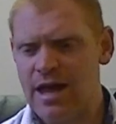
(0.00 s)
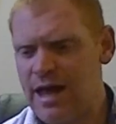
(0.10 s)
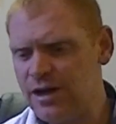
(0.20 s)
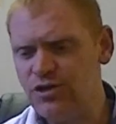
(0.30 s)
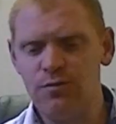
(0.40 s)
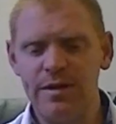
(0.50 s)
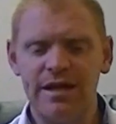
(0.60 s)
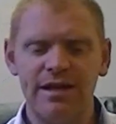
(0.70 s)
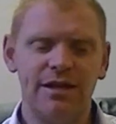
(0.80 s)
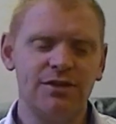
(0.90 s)
And as you
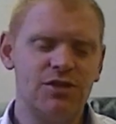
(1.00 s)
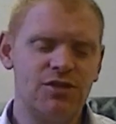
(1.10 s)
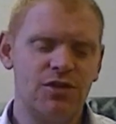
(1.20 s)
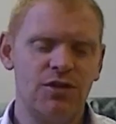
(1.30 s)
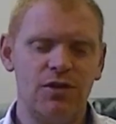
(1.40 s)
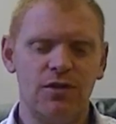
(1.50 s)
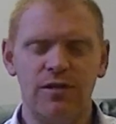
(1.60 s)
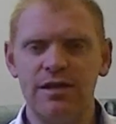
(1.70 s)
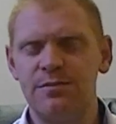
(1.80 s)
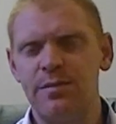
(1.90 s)
begin to turn
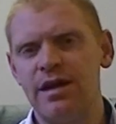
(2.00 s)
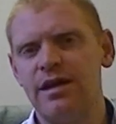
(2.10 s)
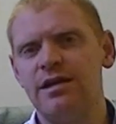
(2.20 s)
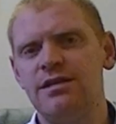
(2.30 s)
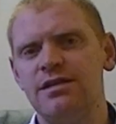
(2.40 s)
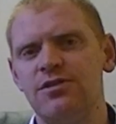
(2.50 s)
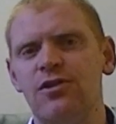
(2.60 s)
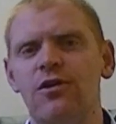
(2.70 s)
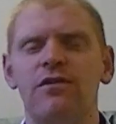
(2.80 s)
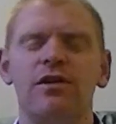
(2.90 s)
these pages
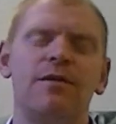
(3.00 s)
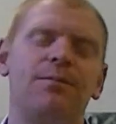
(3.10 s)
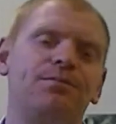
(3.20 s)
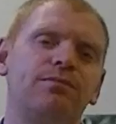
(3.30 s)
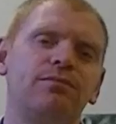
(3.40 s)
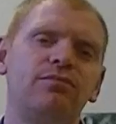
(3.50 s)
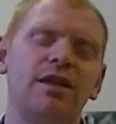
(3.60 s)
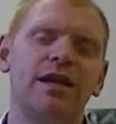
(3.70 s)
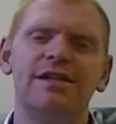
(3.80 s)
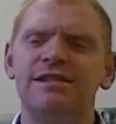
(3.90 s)
over,
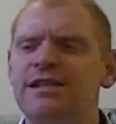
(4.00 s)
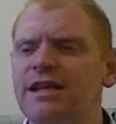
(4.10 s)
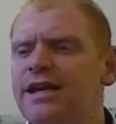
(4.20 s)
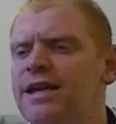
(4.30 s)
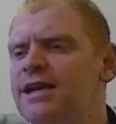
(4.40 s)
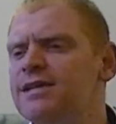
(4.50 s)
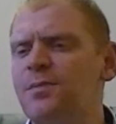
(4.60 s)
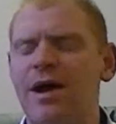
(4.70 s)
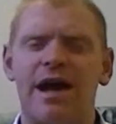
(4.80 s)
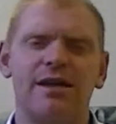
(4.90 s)
as the days
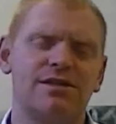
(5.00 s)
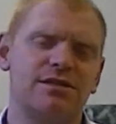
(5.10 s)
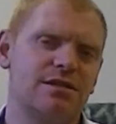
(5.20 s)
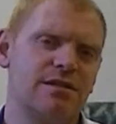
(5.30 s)
pass,